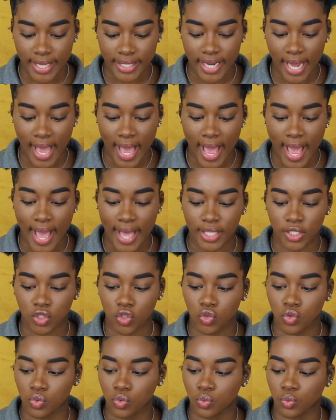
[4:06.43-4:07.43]
and I had
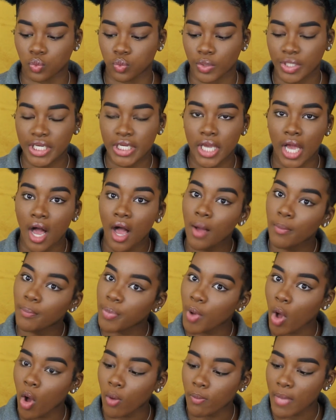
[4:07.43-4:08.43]
to re
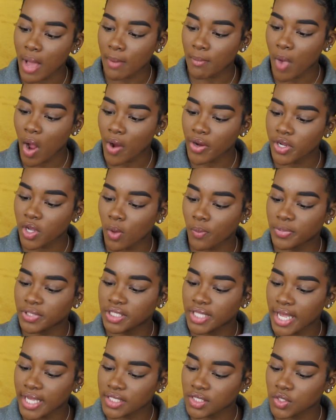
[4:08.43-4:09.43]
up on my Mario
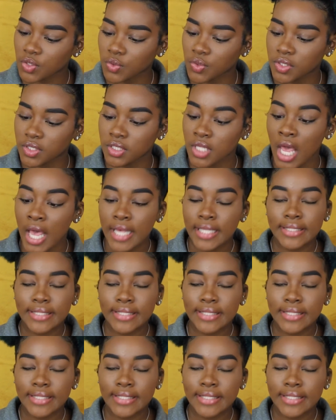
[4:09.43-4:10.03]
Badescu